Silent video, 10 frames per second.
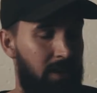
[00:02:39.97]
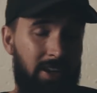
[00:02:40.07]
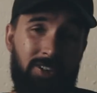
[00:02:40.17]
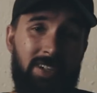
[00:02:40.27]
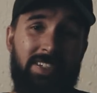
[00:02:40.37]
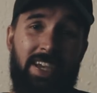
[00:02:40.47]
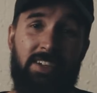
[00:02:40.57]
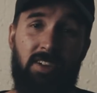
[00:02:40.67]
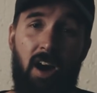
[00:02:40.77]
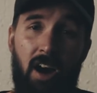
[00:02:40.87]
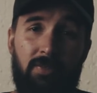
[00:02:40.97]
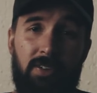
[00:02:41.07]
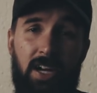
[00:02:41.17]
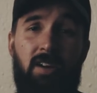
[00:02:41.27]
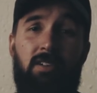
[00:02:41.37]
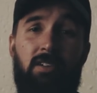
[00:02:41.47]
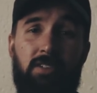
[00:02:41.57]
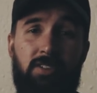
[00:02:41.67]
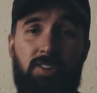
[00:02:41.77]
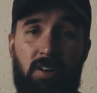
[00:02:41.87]
Literally takes half an hour
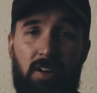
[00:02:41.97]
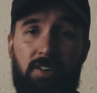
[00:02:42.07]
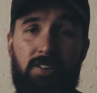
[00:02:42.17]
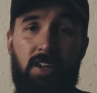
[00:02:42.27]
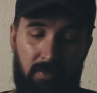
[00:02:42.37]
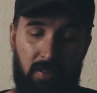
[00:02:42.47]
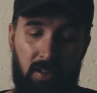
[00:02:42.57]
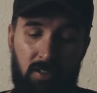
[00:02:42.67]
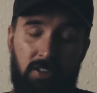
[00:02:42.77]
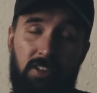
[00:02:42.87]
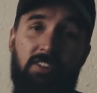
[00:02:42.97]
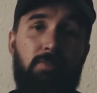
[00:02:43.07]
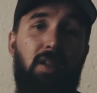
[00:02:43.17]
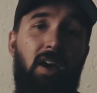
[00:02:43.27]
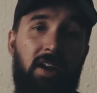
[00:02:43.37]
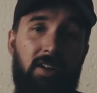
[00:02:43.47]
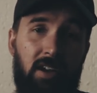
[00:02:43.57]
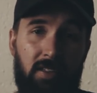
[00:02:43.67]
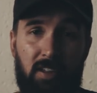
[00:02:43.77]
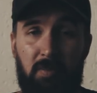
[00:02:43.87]
to charge if you're using the supplied
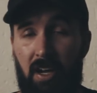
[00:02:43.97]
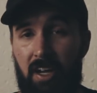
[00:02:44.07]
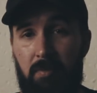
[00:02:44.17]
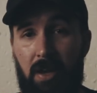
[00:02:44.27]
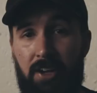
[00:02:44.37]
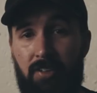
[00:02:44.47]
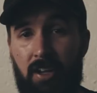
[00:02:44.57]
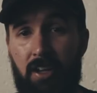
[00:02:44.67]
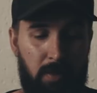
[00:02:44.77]
lithium-ion battery.